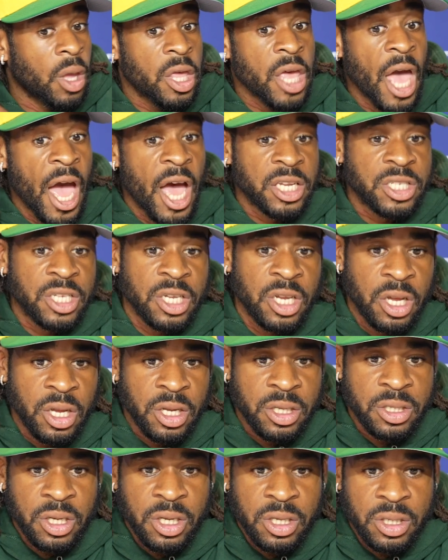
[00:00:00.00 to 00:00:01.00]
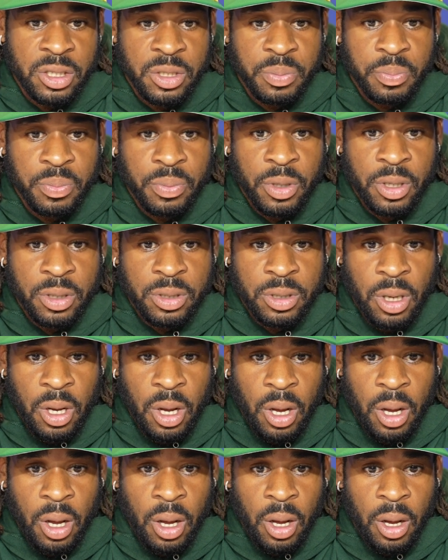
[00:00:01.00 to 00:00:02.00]
Yeah, it's
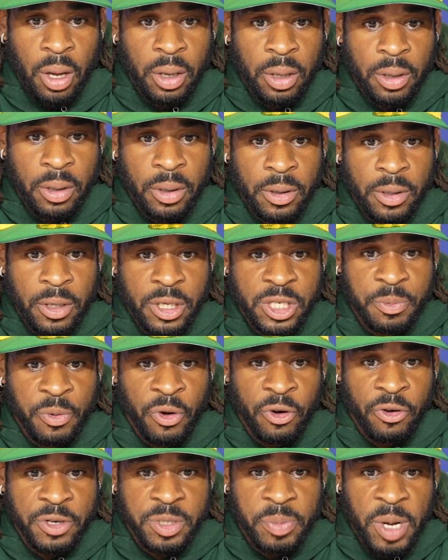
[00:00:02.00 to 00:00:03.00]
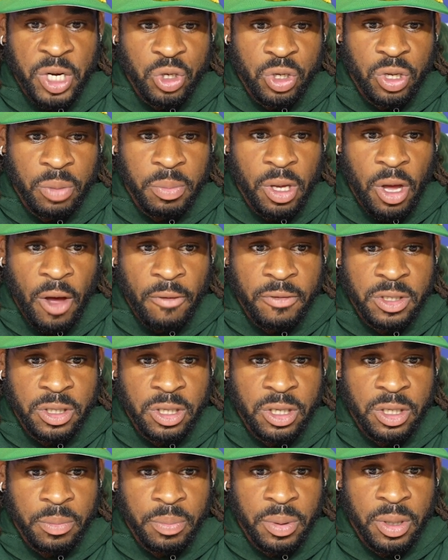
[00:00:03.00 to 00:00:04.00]
very special to me,
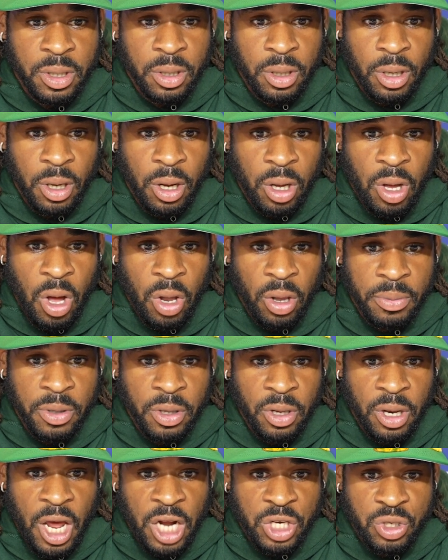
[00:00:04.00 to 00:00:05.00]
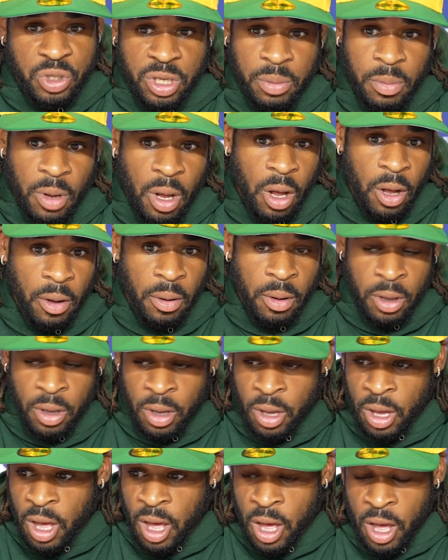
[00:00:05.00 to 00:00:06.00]
obviously, to be called up to the national team.
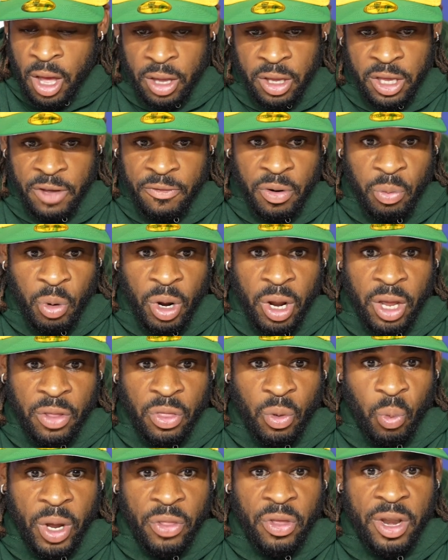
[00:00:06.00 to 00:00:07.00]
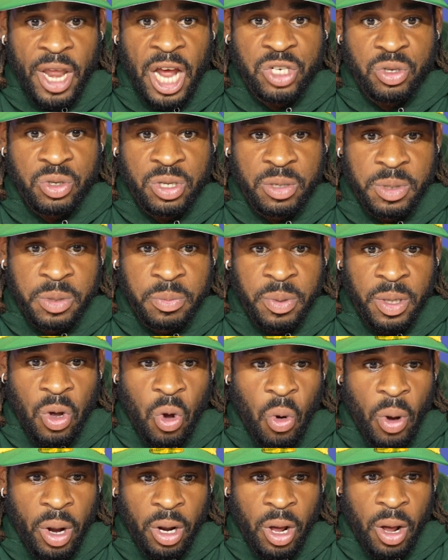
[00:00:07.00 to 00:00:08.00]
Even the way the national team has been
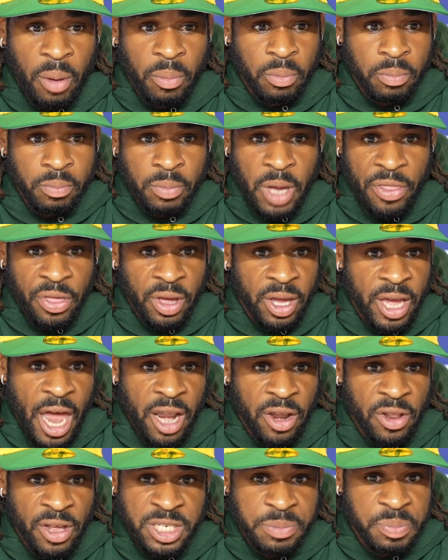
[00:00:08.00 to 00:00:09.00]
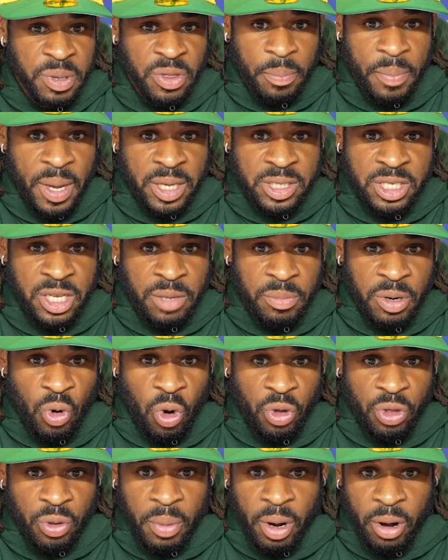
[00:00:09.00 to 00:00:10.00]
going, I think Canada has been the best team in
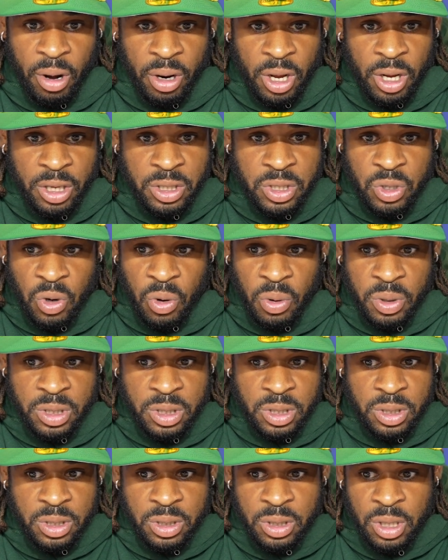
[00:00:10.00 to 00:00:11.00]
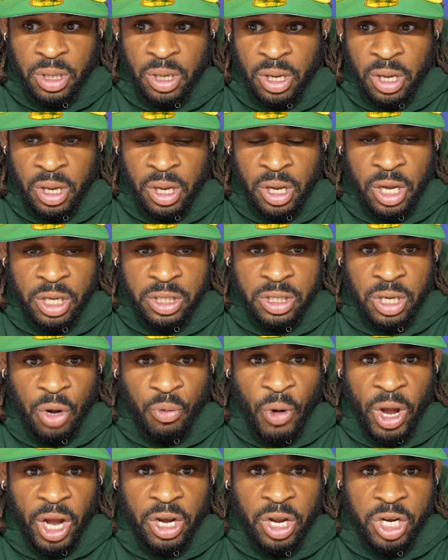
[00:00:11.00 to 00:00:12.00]
North America. So it's
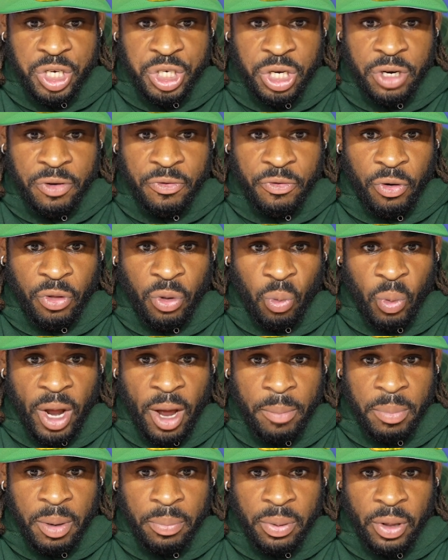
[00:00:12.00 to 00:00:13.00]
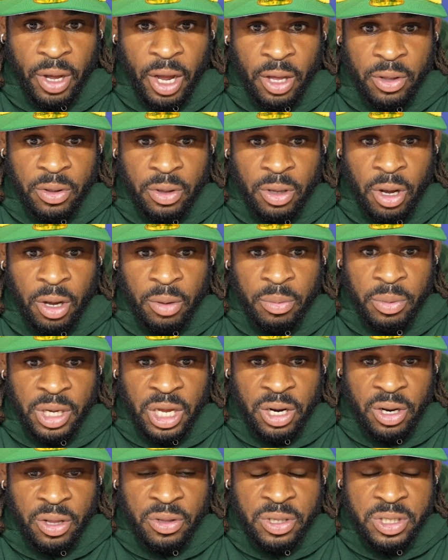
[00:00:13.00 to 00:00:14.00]
a recognition for the way I've been playing the
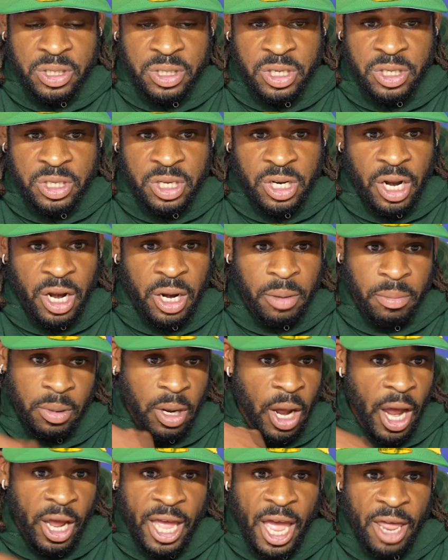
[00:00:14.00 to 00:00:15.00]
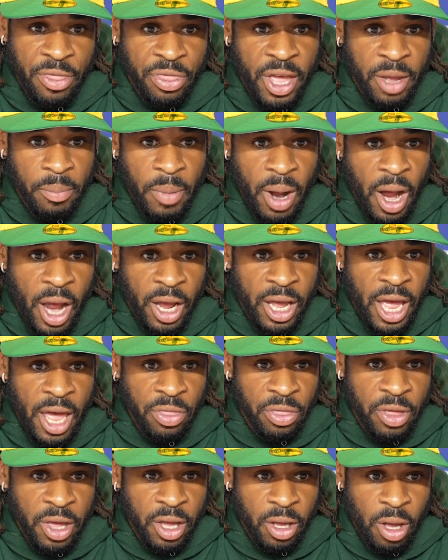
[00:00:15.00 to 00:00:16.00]
beginning of this season, and I can't
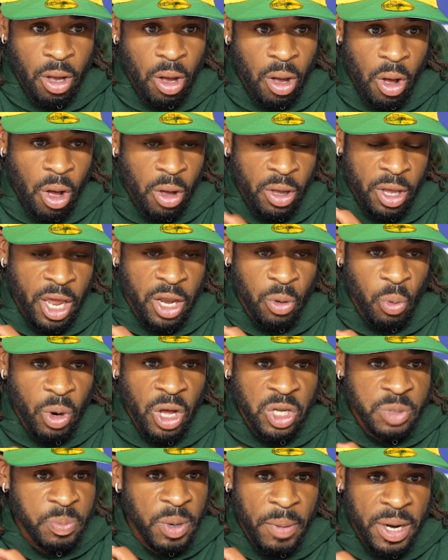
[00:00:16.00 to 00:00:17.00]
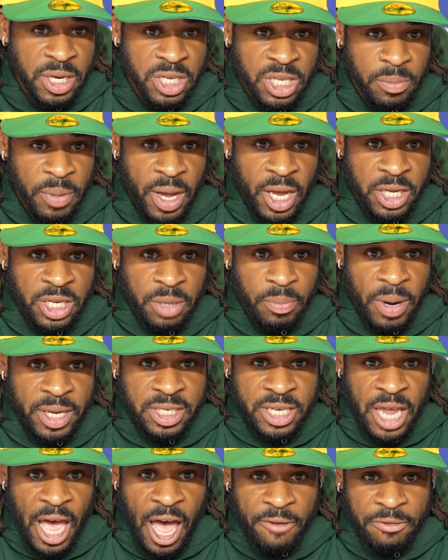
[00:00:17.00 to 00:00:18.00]
thank anyone else but my teammates and my
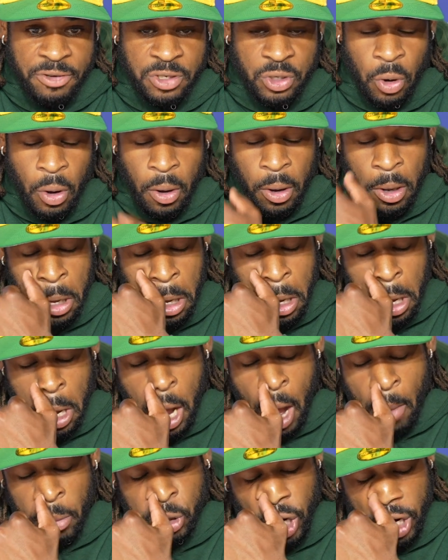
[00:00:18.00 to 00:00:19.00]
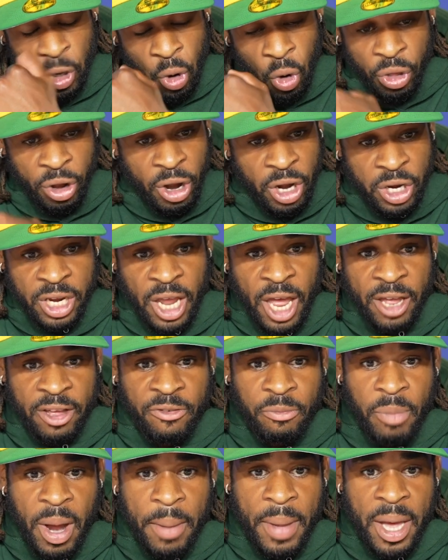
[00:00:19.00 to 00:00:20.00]
staff. So I'm gonna try to go there and
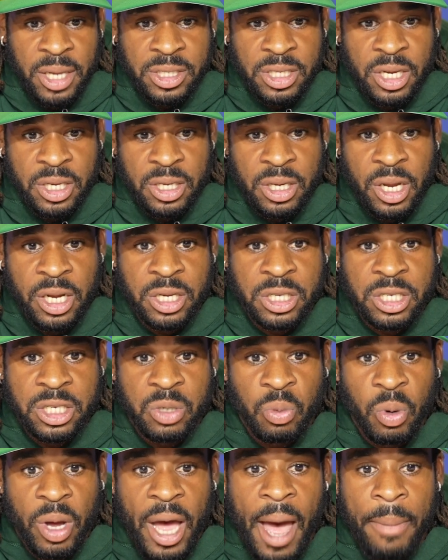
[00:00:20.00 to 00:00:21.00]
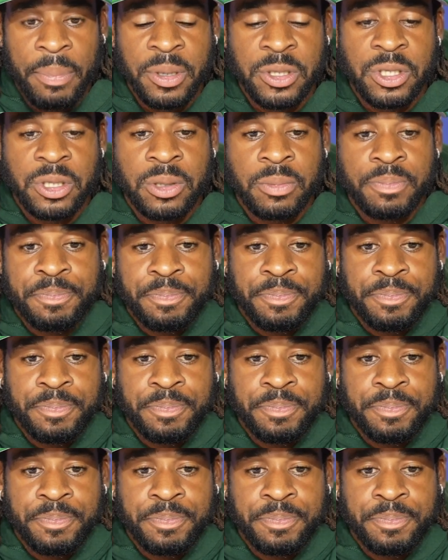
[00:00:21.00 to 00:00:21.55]
give my best and see what happens.